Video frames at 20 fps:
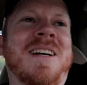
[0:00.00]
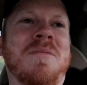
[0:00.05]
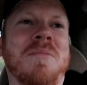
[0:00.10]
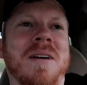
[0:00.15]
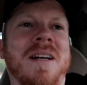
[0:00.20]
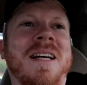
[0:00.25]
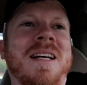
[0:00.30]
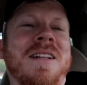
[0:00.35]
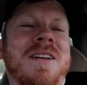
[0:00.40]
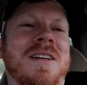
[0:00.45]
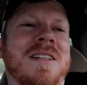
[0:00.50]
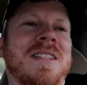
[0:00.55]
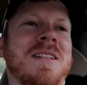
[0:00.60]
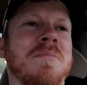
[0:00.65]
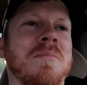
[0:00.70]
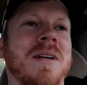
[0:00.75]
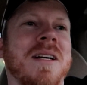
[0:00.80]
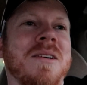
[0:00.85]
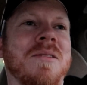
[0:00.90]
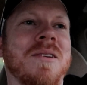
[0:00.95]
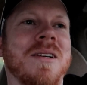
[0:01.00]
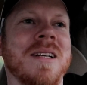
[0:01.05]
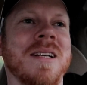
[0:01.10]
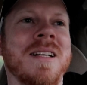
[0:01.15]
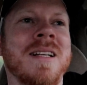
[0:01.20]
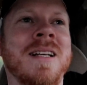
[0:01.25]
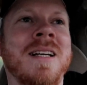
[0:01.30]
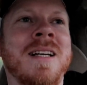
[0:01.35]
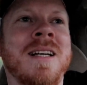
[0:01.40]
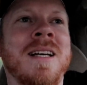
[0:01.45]
But he lost a big
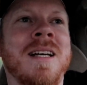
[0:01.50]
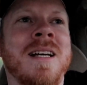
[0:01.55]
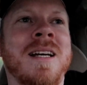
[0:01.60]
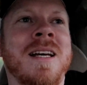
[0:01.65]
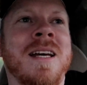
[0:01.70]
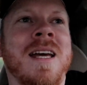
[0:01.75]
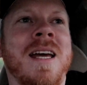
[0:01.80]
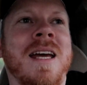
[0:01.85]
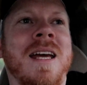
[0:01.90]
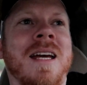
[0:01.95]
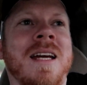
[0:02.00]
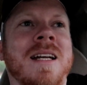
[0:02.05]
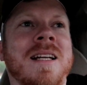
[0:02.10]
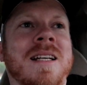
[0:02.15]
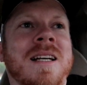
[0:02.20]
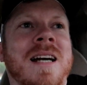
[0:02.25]
one. And